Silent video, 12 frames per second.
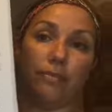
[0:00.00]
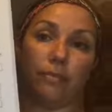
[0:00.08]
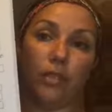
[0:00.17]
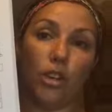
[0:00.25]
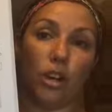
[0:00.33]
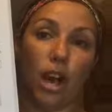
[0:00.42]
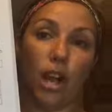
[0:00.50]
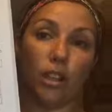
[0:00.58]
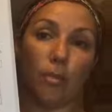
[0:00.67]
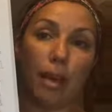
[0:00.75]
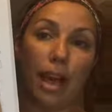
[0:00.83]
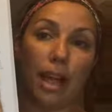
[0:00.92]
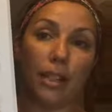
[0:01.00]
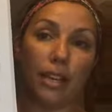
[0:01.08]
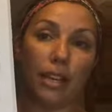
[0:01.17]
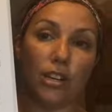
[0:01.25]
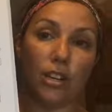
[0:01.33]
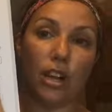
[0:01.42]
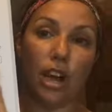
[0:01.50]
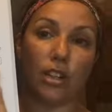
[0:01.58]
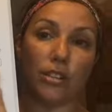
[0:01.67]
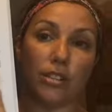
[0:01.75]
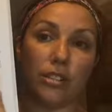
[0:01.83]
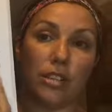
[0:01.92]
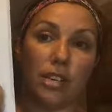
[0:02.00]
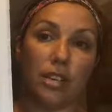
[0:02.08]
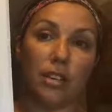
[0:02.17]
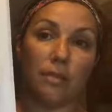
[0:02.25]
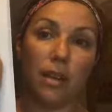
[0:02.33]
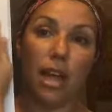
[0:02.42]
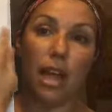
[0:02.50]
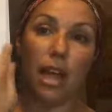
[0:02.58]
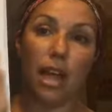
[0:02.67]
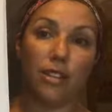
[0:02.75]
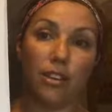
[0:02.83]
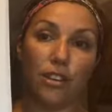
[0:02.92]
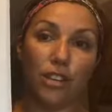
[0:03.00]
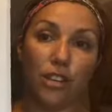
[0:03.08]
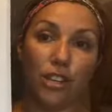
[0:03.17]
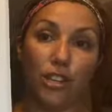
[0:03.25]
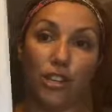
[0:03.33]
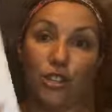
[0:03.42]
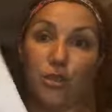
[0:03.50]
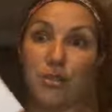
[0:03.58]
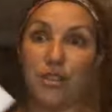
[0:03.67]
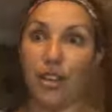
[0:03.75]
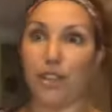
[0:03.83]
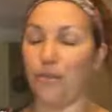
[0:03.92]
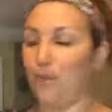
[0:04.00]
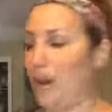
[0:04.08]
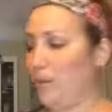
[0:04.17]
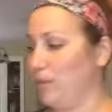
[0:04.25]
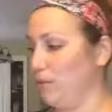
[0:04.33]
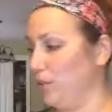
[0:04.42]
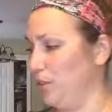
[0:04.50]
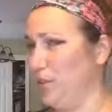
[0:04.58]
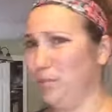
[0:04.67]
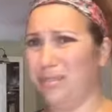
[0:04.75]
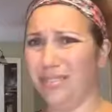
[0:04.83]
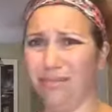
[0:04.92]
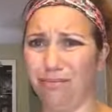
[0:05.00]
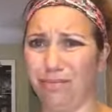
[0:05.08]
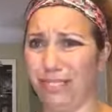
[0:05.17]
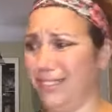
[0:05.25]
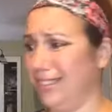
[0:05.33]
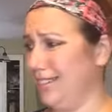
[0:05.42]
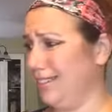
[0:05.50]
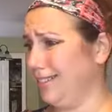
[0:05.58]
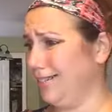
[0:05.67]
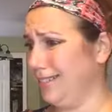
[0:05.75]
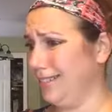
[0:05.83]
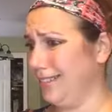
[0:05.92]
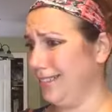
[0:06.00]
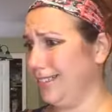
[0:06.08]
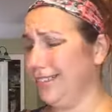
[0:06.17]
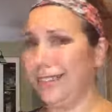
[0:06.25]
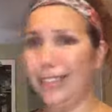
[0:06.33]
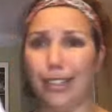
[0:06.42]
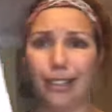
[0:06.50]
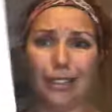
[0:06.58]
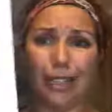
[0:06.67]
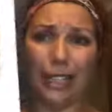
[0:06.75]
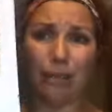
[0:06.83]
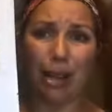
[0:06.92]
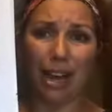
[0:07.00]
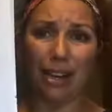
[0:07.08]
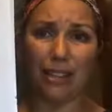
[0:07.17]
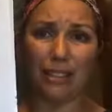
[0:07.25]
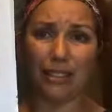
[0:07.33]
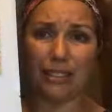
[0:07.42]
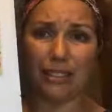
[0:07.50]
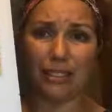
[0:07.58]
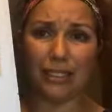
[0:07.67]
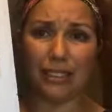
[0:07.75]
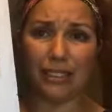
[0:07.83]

your color palette and your color scheme, and then you're going to use it throughout the room. Oh my gosh, gorgeous. Look at the patterns.